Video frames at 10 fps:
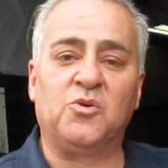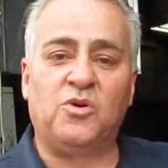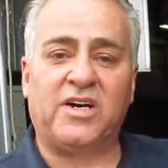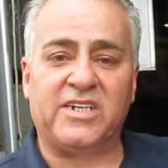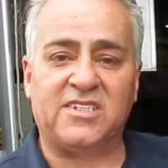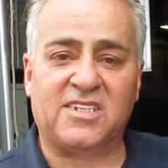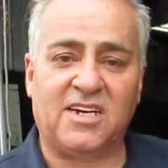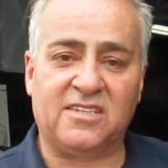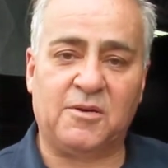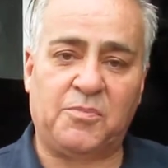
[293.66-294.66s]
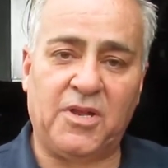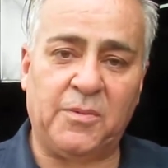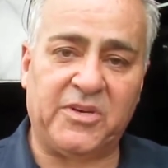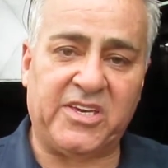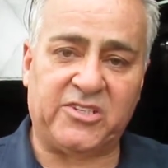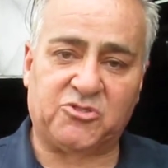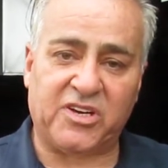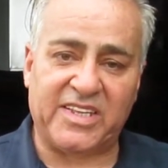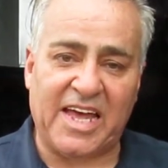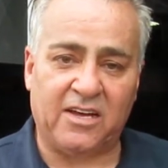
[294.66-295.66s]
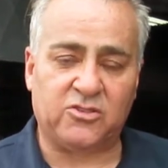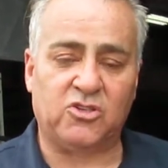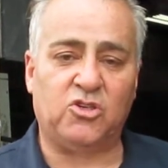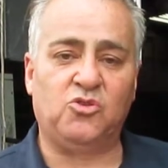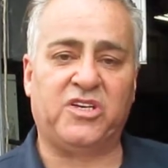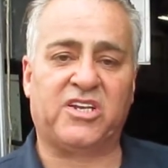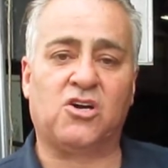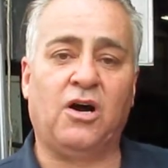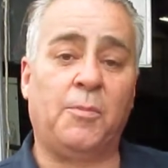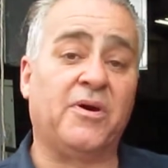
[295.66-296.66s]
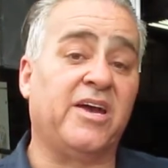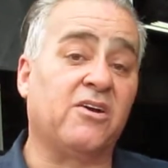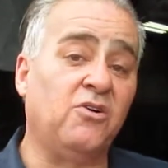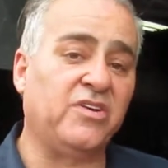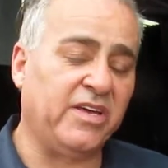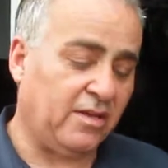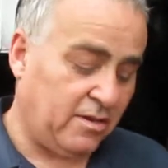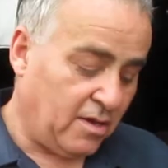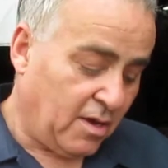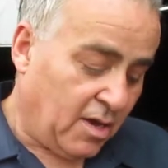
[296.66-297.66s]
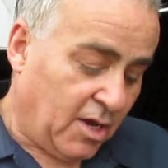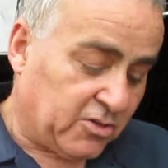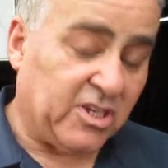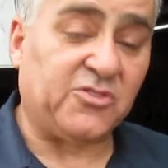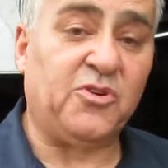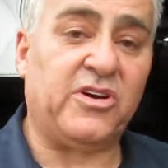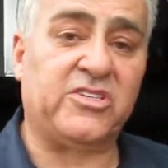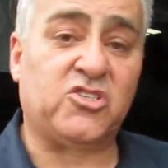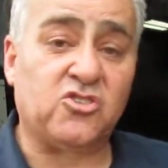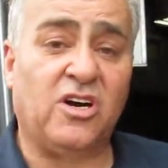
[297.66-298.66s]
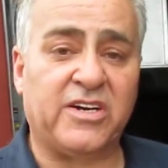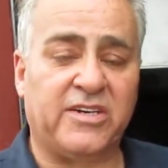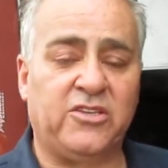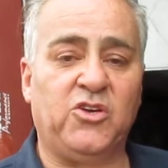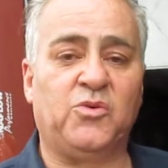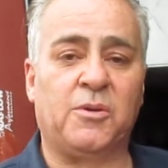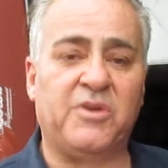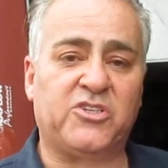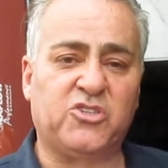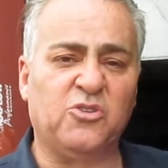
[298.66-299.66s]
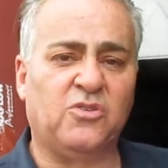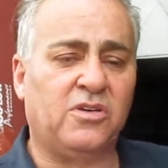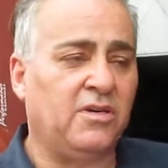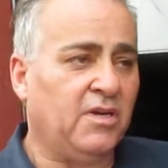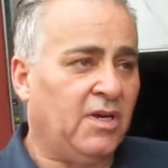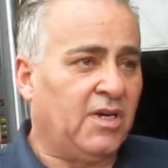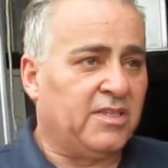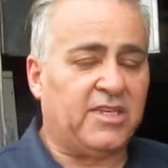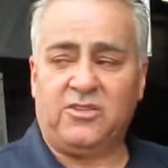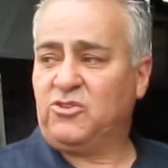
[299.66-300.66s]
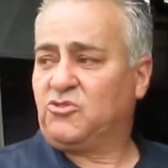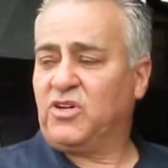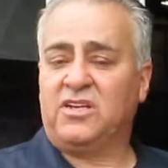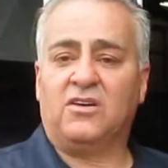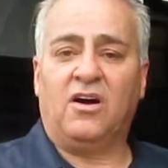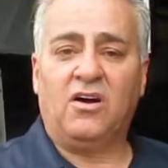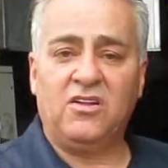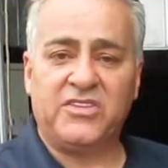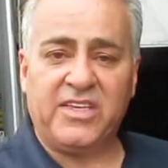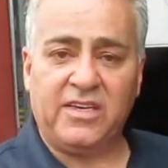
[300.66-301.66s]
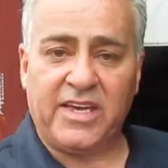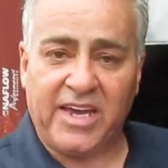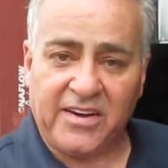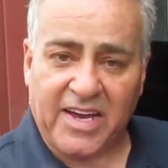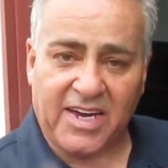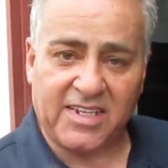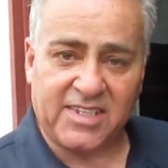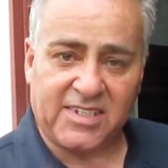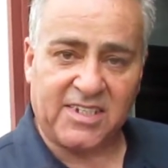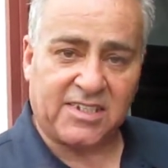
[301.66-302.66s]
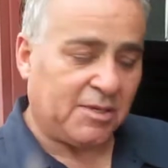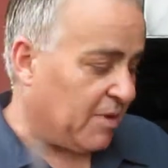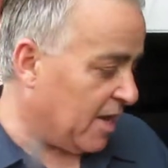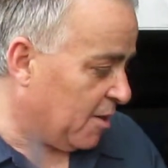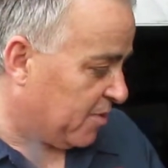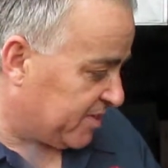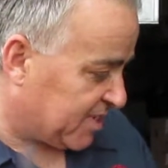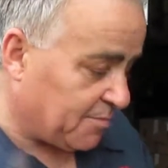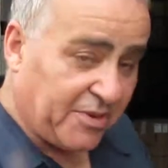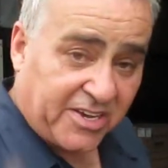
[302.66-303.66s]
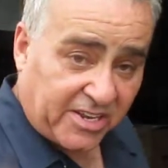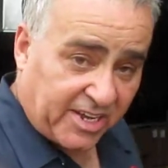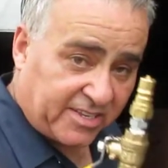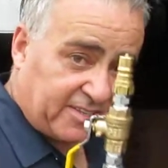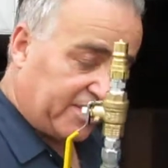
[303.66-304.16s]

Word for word: water inside of the plumbing gets drained out so you do get a gulp of air going in so as far as starting it you want to make sure that you drain all the air out of the system how by simply connecting